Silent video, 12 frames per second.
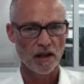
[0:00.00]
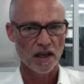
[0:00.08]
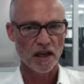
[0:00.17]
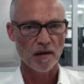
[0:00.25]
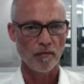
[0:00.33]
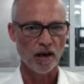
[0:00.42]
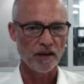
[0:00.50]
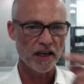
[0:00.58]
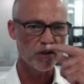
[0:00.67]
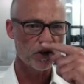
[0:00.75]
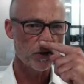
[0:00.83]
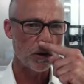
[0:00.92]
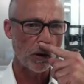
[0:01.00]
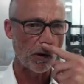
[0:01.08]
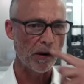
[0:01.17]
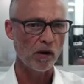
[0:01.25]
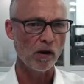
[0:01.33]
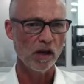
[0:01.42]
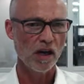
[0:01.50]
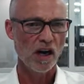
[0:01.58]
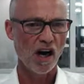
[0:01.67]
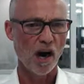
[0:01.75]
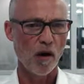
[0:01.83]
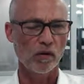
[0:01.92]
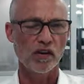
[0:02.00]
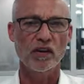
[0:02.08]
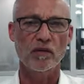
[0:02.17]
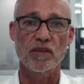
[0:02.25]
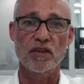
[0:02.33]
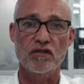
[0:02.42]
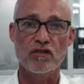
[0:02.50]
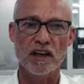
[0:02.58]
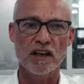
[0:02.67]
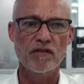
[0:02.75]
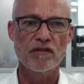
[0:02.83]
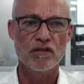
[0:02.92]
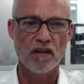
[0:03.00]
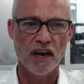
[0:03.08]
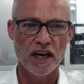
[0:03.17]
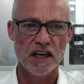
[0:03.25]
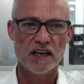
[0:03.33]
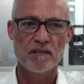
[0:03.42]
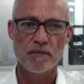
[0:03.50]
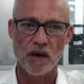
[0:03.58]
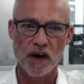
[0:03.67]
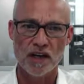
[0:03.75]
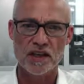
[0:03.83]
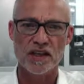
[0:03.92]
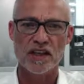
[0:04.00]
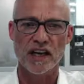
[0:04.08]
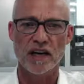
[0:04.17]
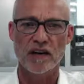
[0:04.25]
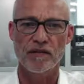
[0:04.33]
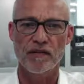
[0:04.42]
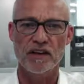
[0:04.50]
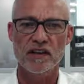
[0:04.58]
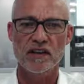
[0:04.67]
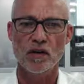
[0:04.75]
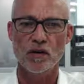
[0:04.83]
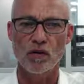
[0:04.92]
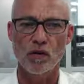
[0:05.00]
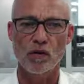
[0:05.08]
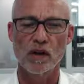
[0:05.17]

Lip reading: In my next tutorial, I will list some destructive trading biases that can affect us all,